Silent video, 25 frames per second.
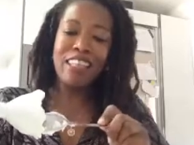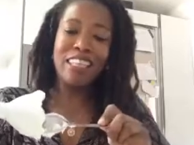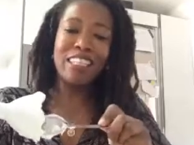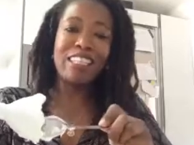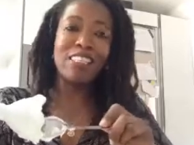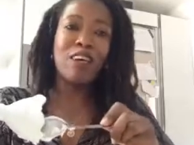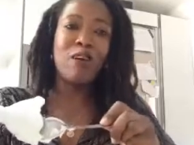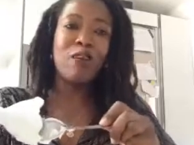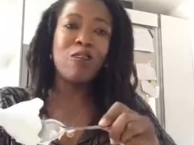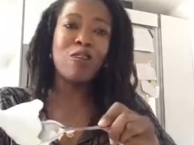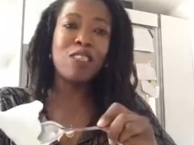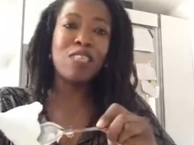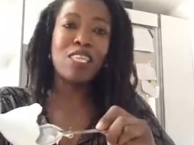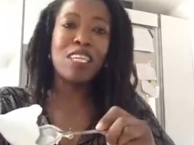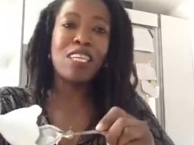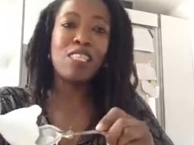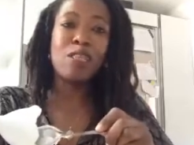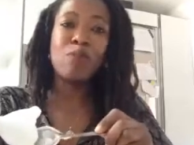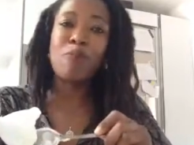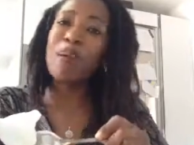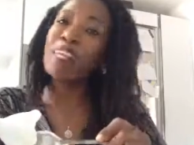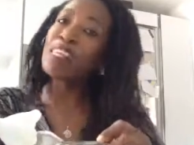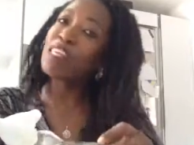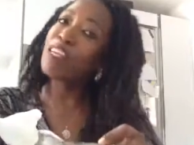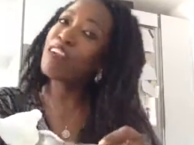this goes
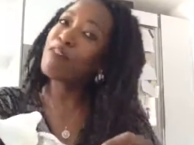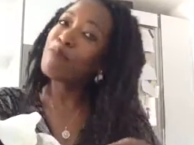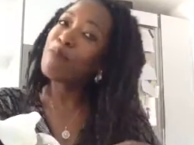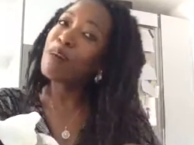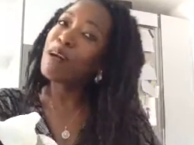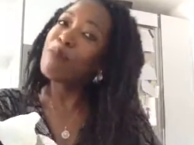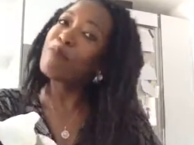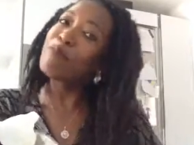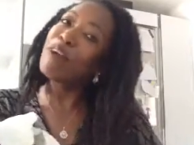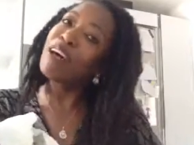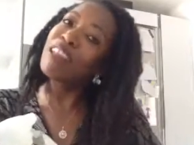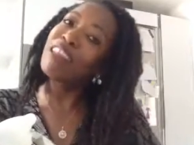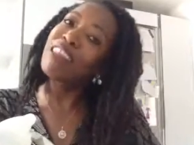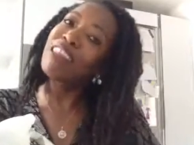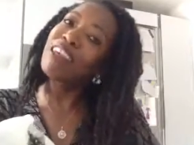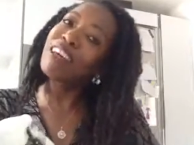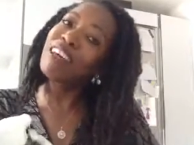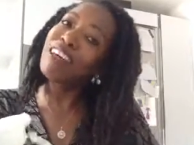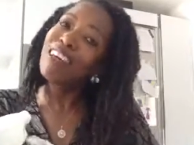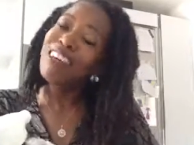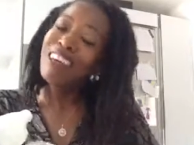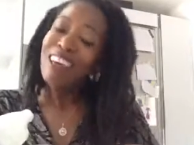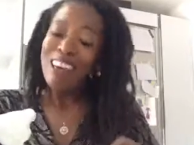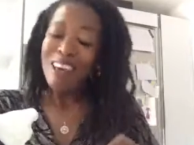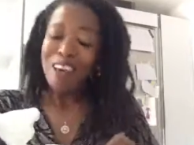especially for my
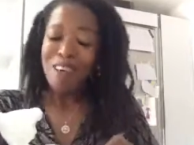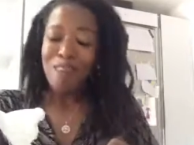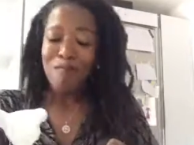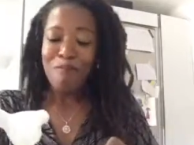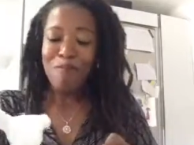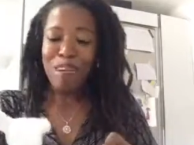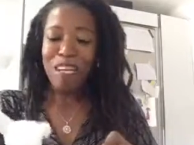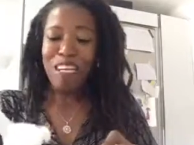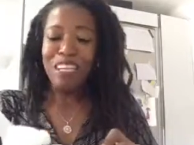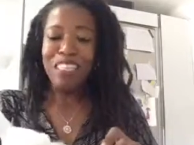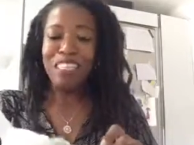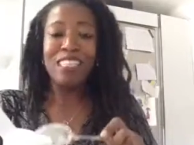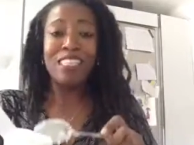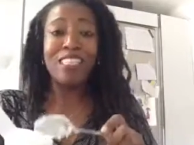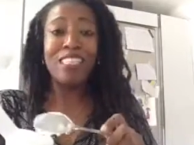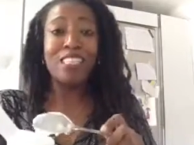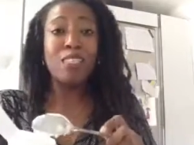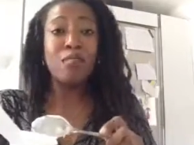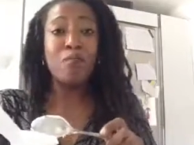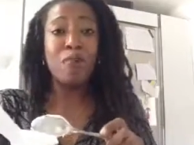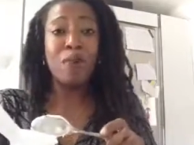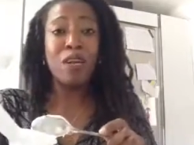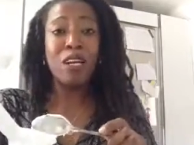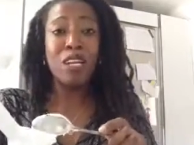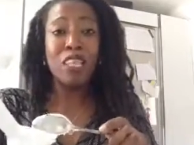brother, because it's
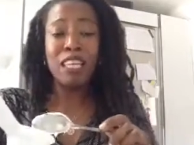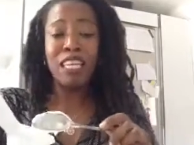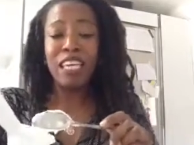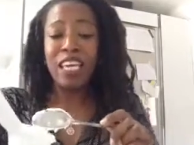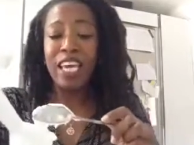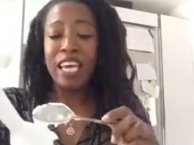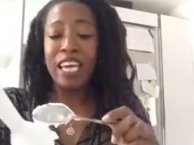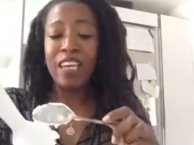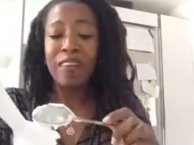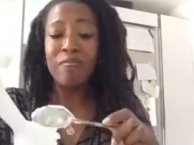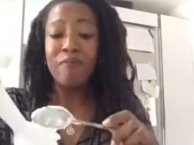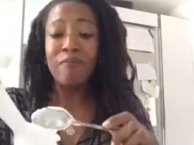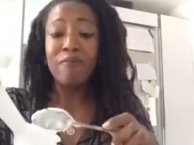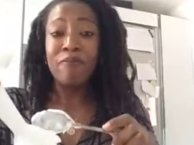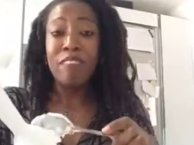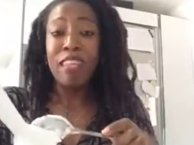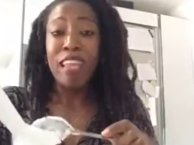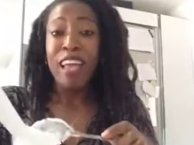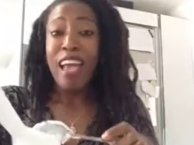his birthday